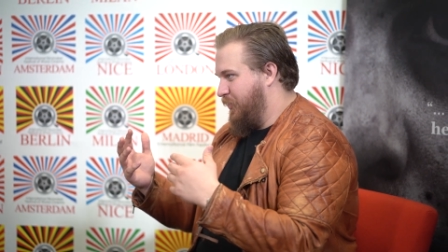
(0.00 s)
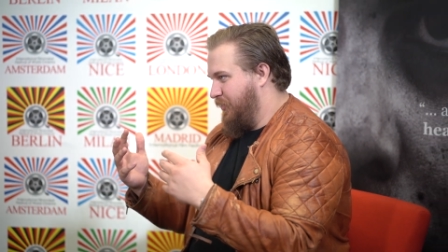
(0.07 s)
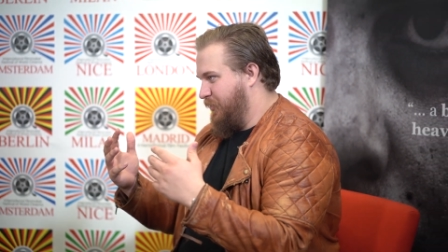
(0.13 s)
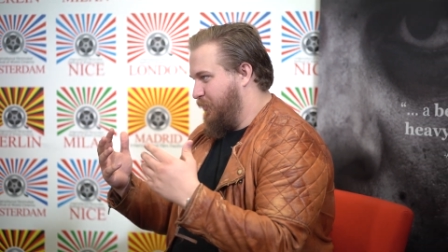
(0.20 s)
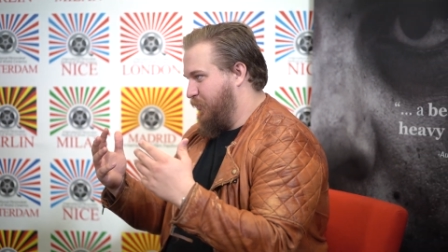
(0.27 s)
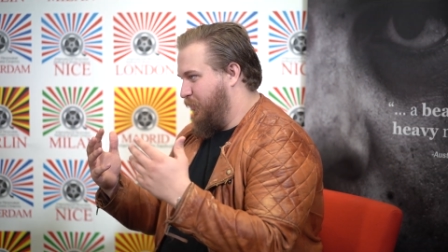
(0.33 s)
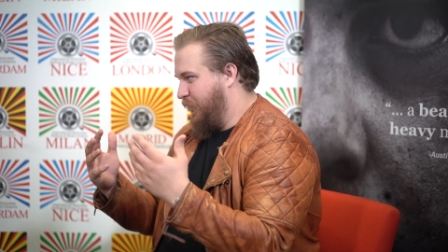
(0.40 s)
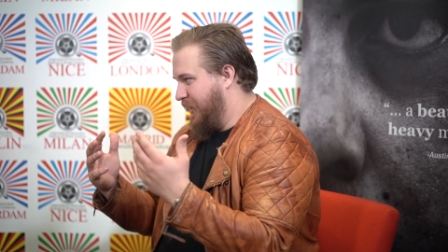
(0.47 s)

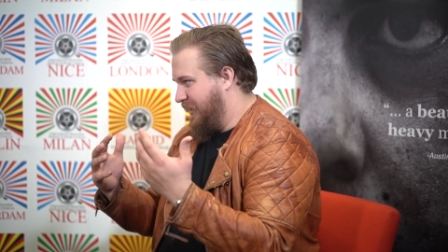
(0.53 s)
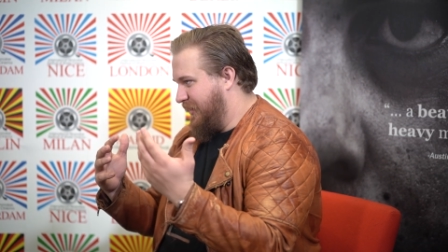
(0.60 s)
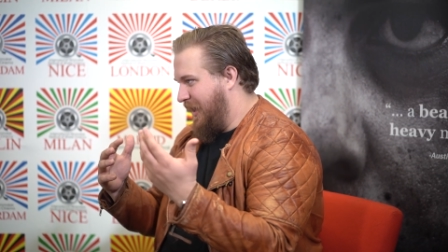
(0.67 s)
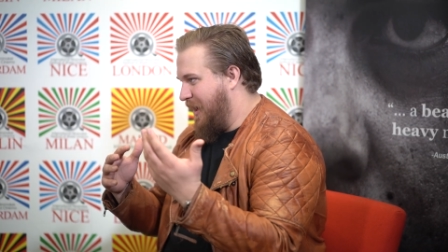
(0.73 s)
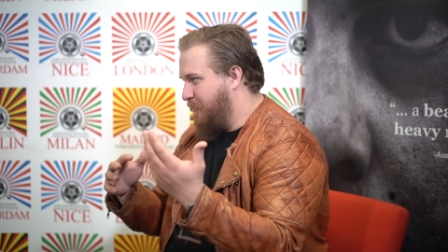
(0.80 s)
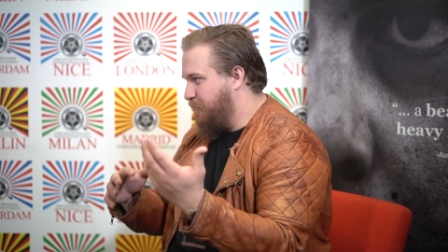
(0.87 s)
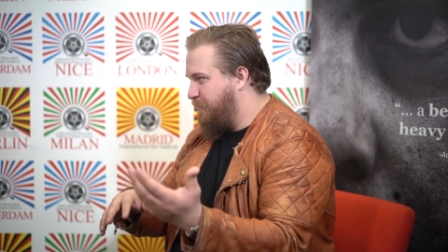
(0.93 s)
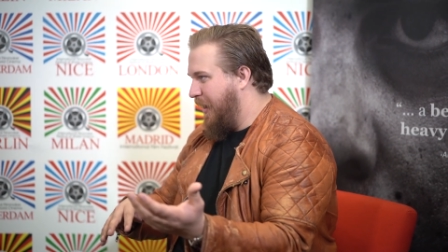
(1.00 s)
We
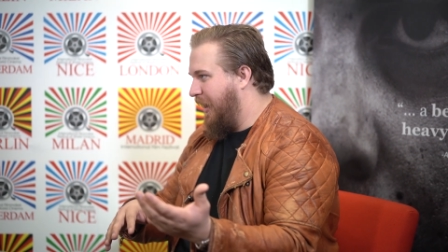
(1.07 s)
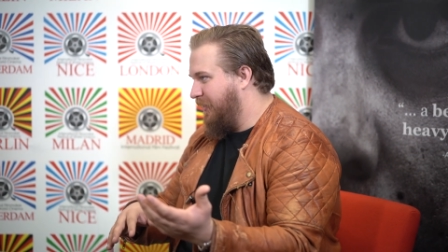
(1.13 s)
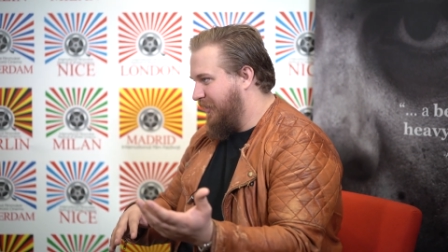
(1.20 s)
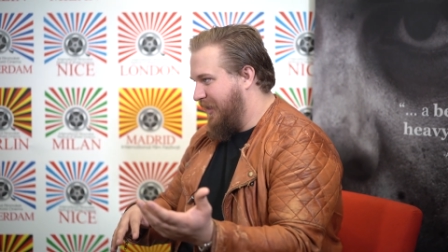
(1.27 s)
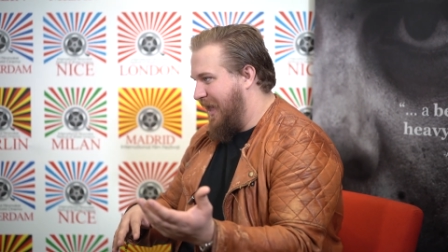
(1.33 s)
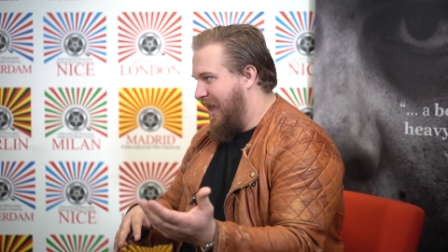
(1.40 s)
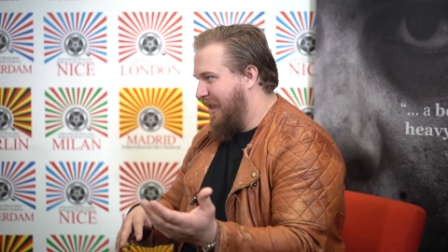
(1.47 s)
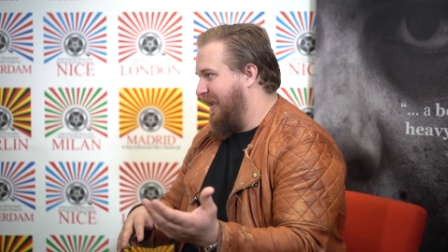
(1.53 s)

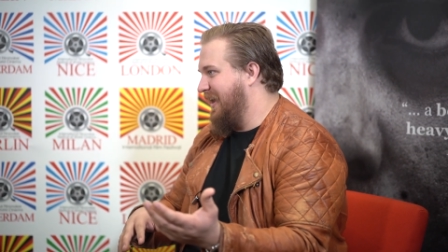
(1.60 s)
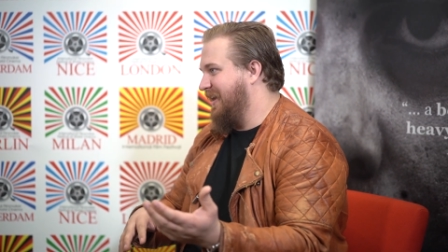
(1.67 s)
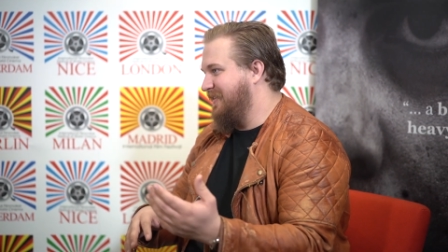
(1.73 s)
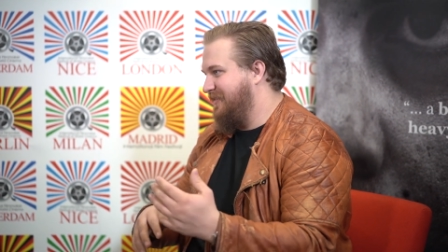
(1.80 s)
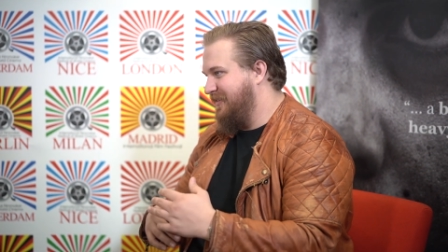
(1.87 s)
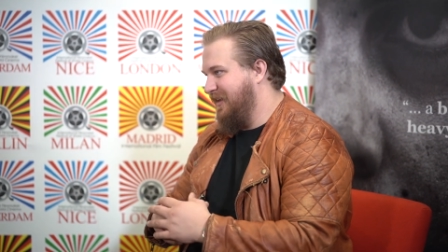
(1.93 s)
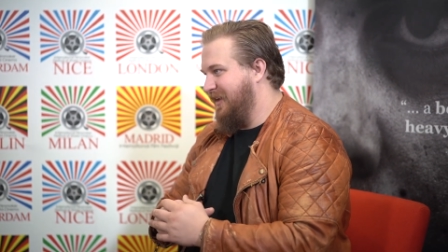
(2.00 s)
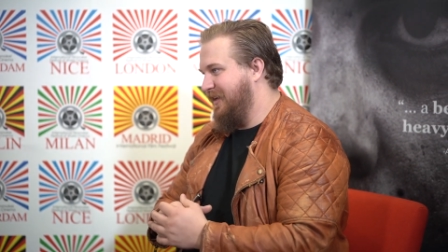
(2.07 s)
barely had
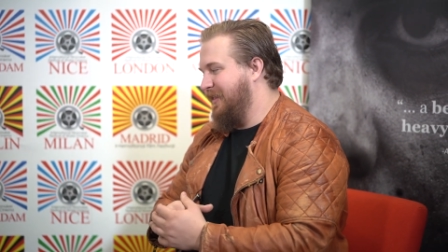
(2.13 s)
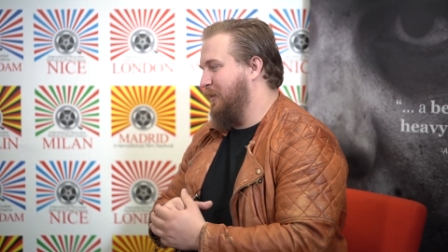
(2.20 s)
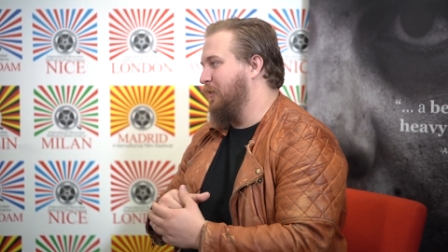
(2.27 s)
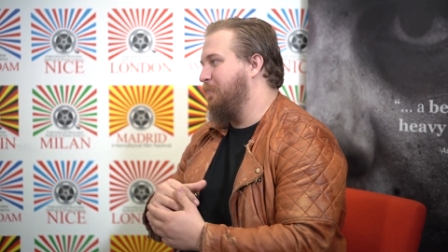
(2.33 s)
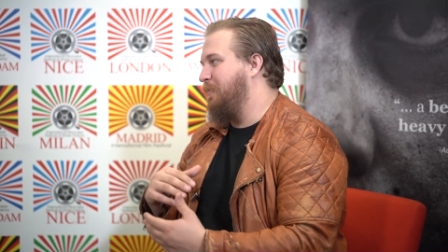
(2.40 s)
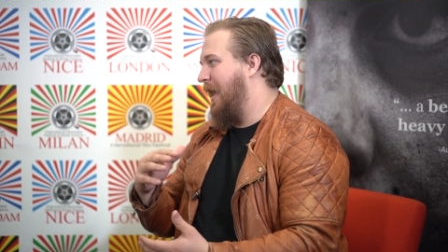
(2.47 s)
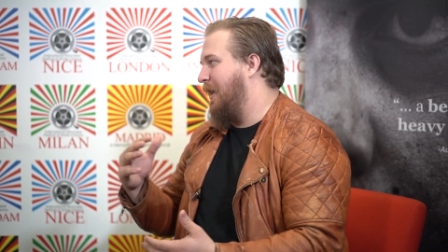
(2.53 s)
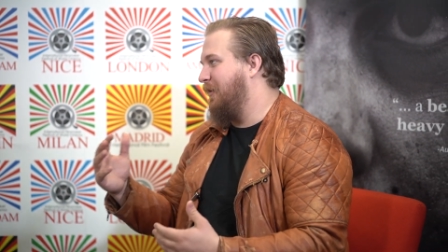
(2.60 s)
AC. There
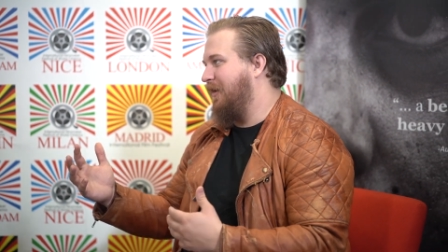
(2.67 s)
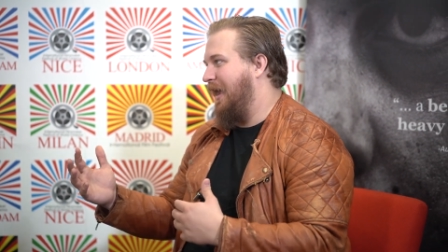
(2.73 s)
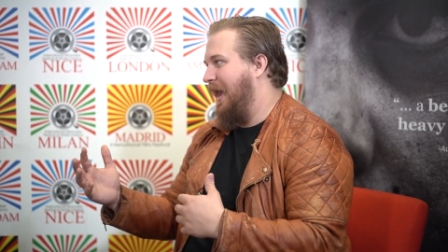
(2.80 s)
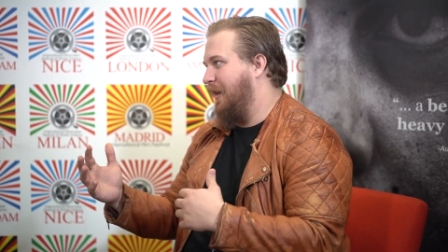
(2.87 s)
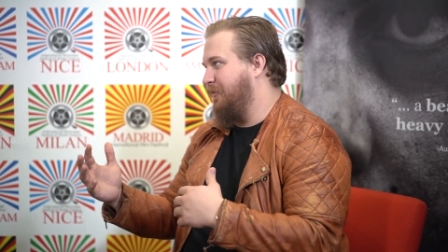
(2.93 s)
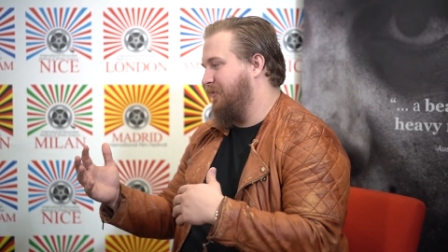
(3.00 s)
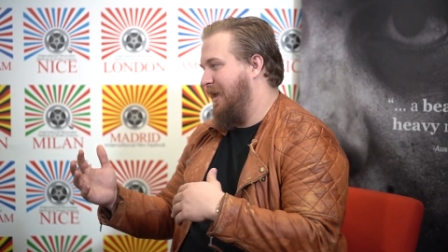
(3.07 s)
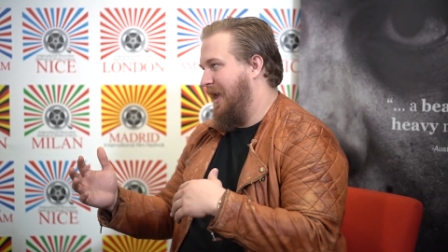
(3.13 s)
were power
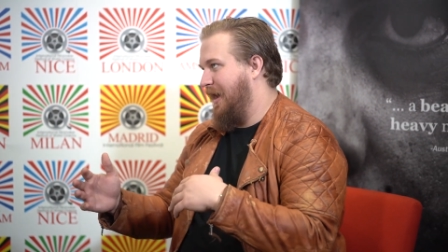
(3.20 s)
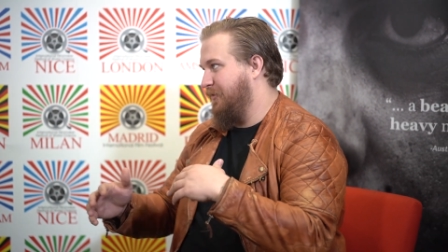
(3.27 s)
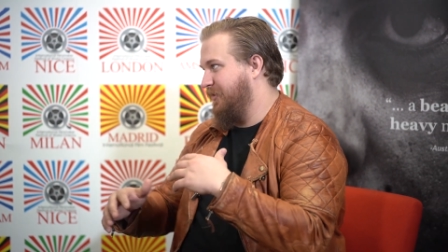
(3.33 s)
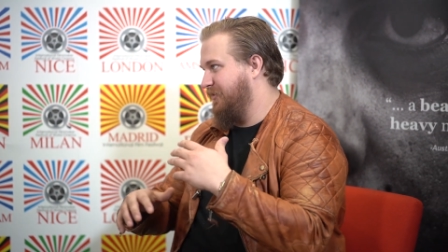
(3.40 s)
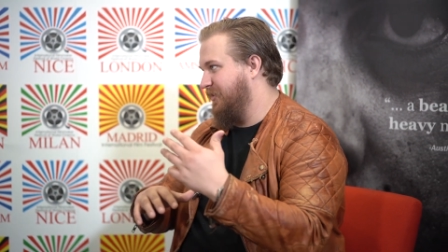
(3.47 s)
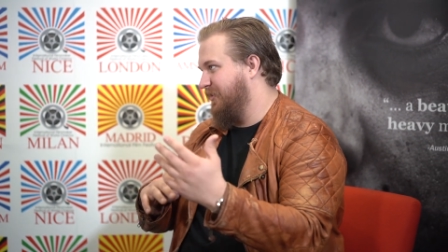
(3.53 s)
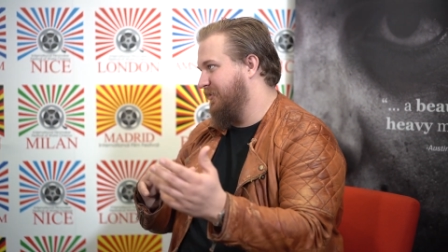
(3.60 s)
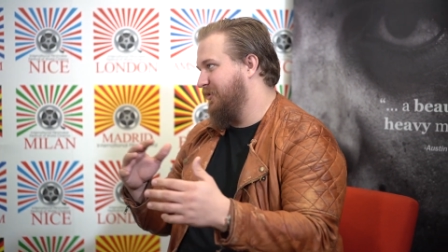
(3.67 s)

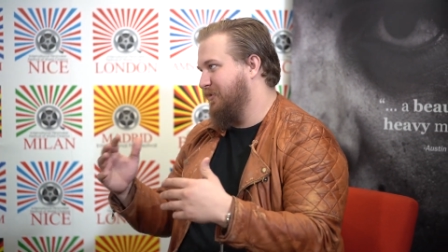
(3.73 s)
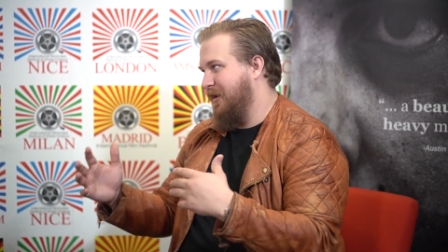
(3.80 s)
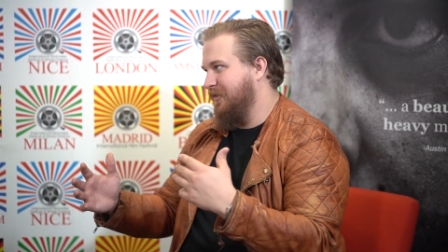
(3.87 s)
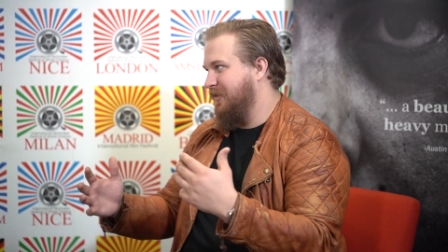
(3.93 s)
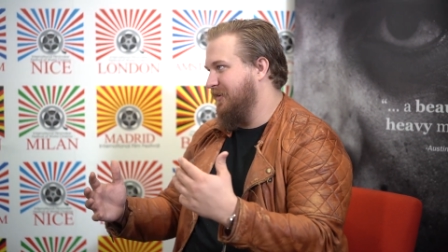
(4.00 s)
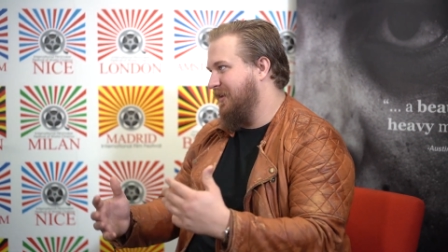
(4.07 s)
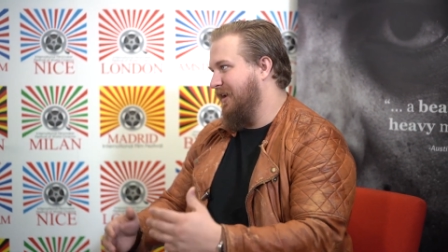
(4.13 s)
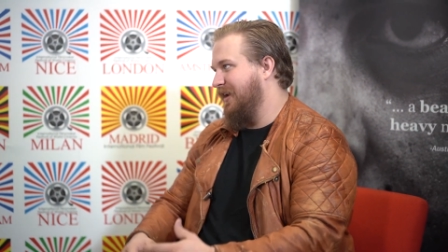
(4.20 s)
outages
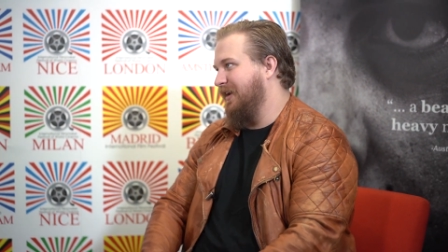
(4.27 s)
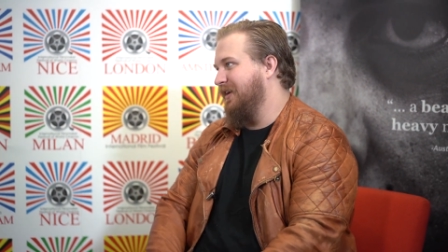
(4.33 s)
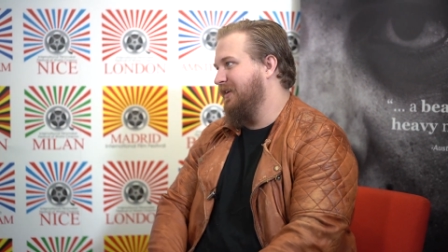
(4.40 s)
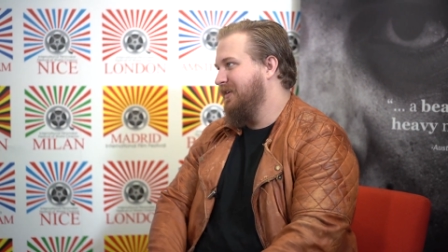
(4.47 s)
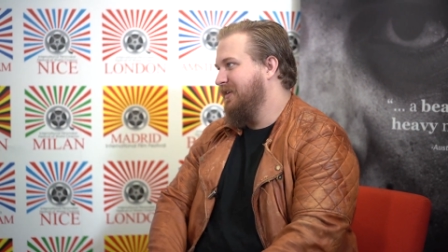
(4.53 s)
throughout the day.